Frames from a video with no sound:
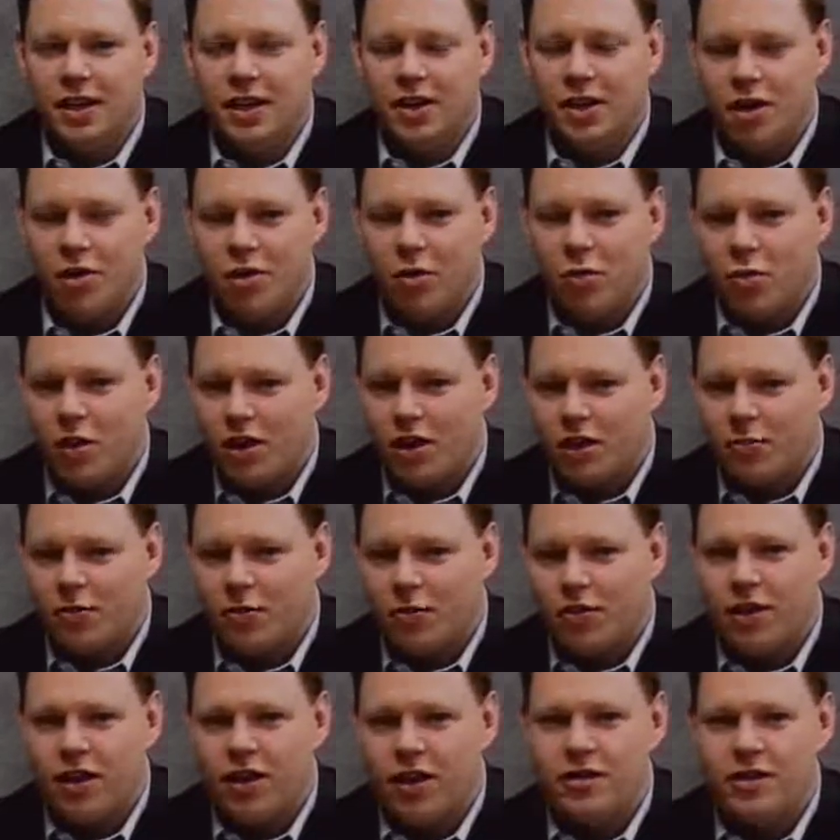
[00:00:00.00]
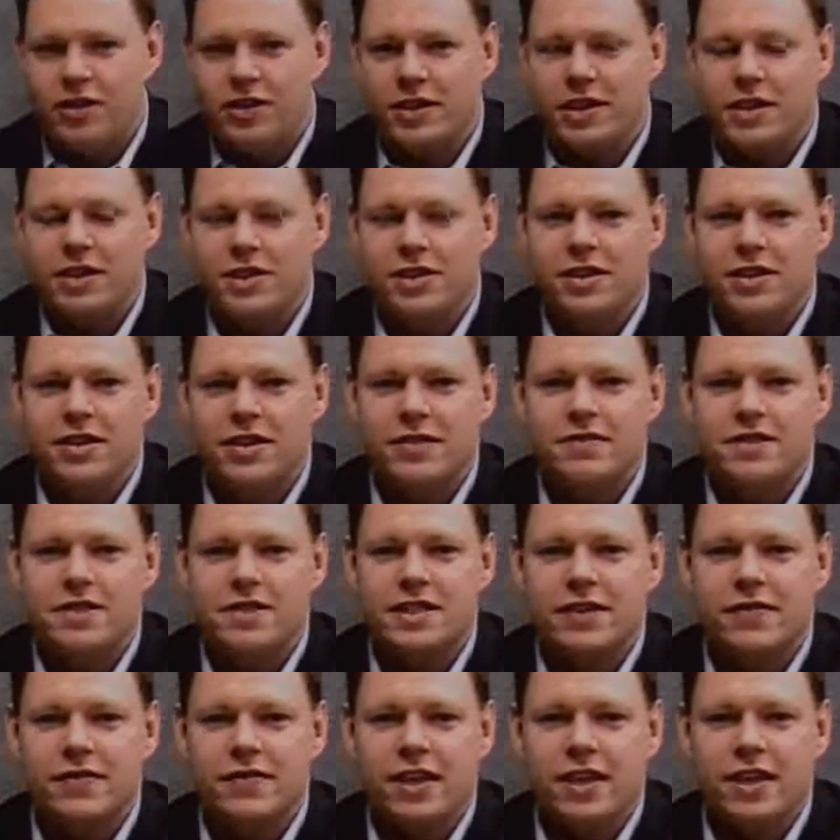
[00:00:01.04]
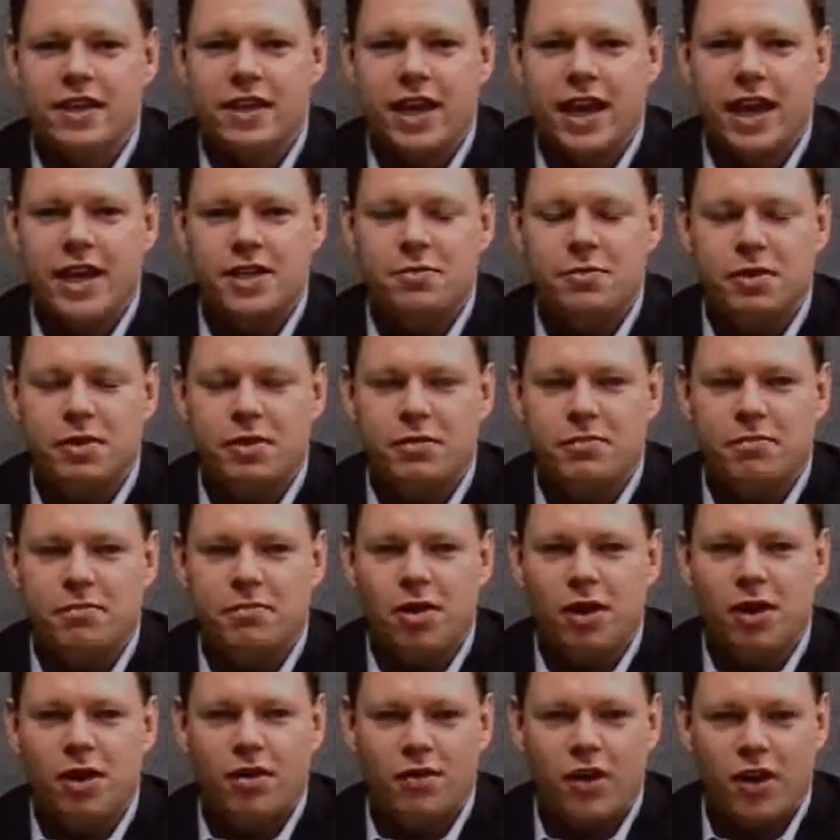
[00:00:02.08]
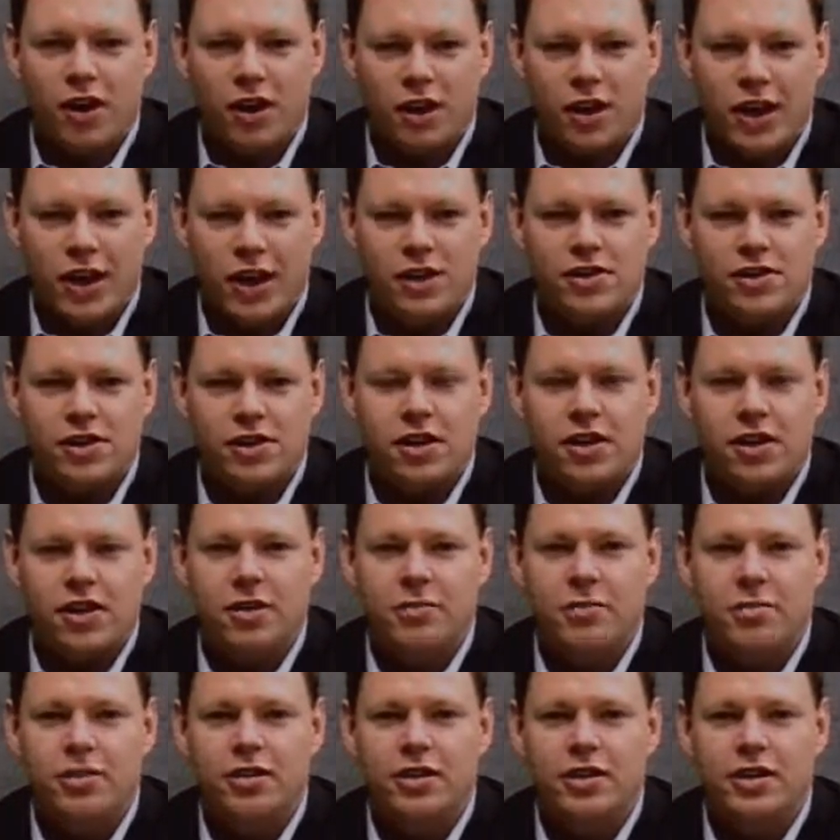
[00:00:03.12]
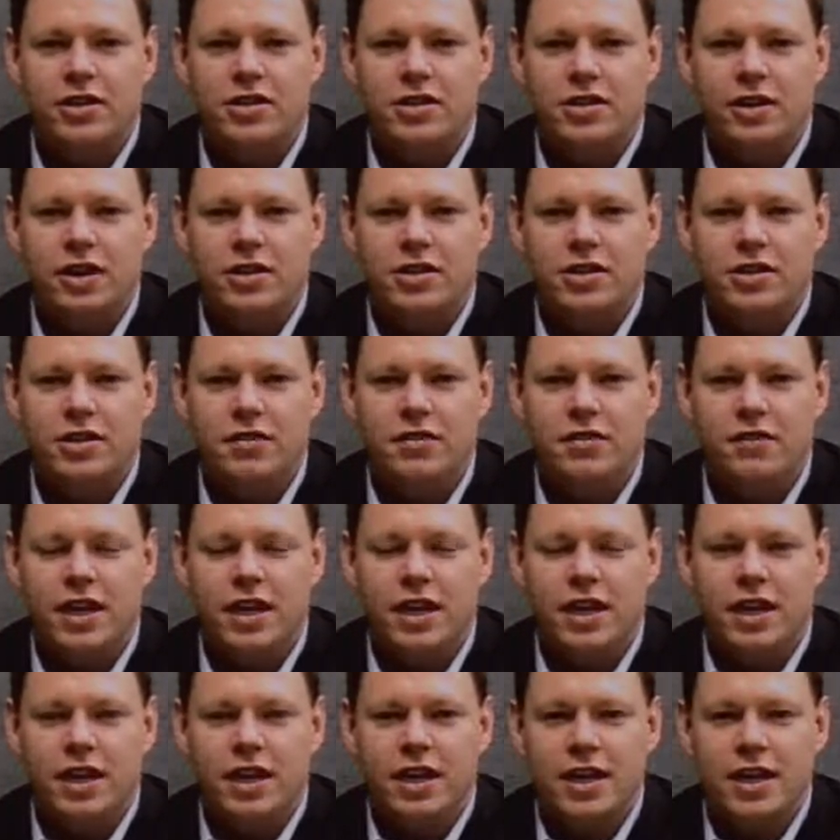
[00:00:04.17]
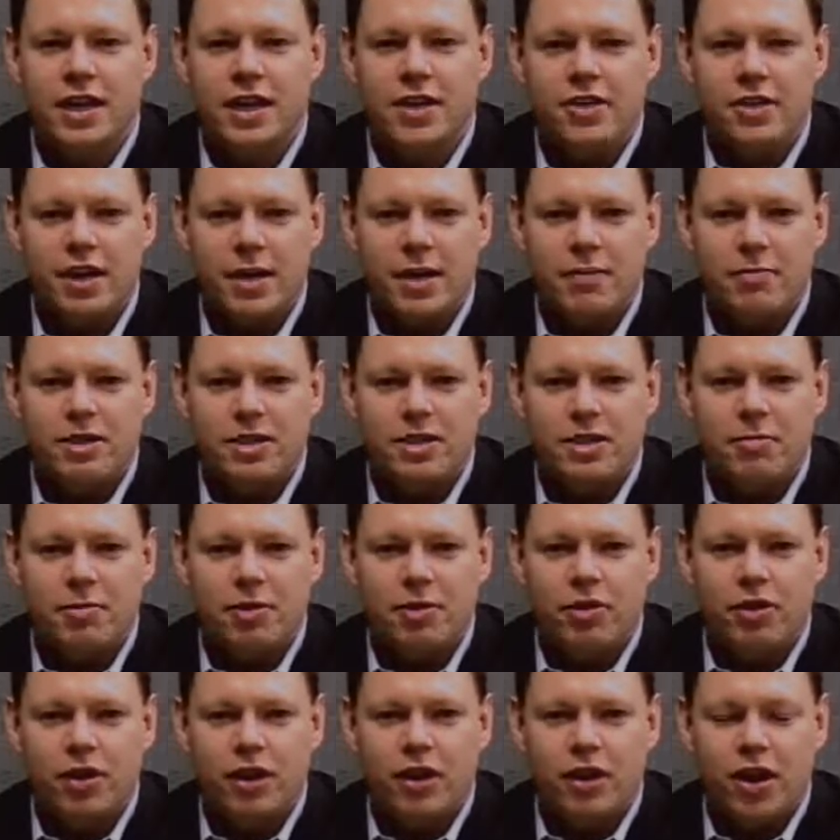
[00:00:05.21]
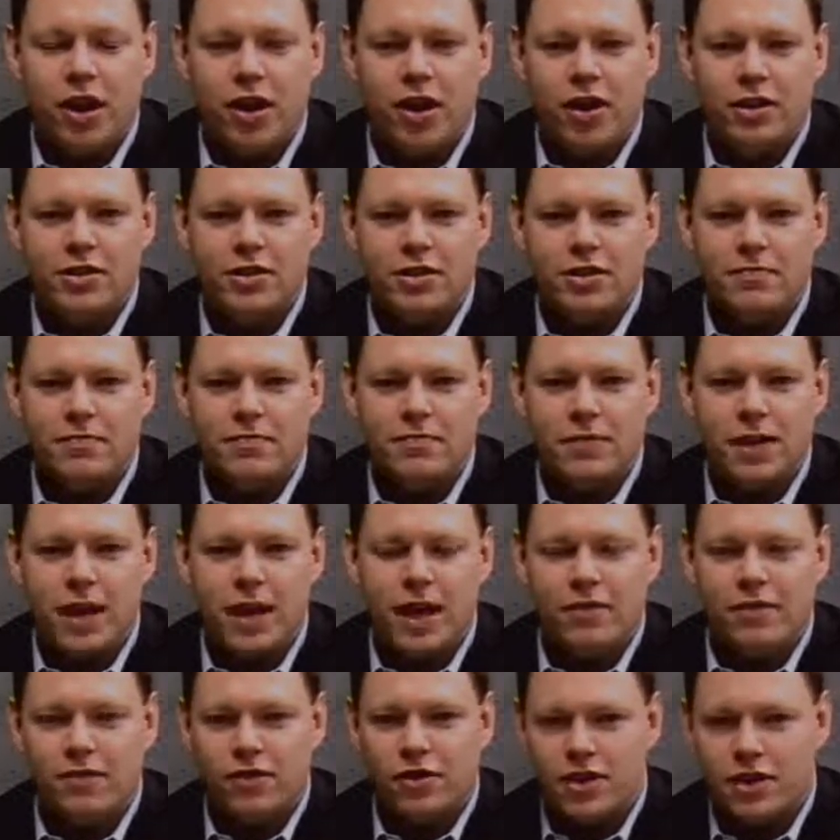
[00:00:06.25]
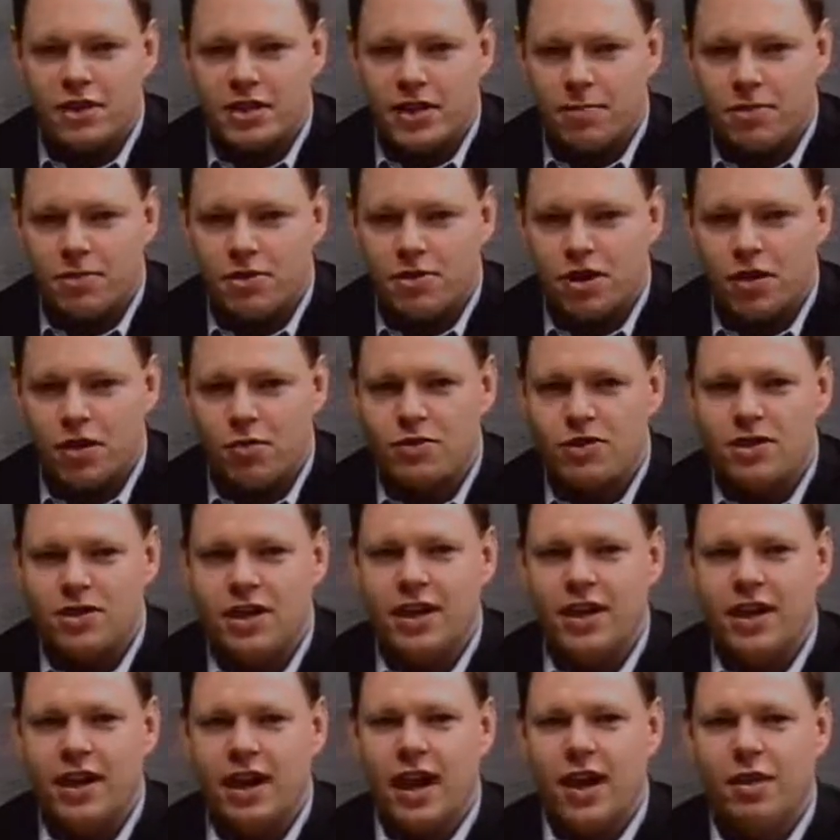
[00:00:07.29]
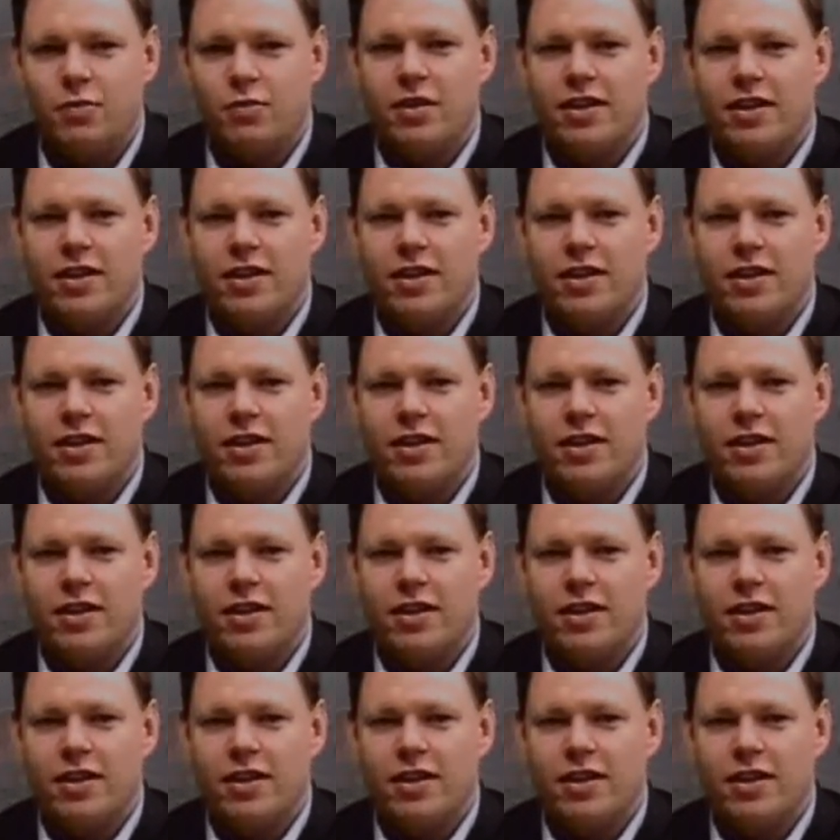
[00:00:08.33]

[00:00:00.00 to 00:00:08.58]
Hello and welcome to another edition of Civic Engagement, part of our Engaging Our Communities initiative here at Edmond Community College. And for this episode, we're sitting down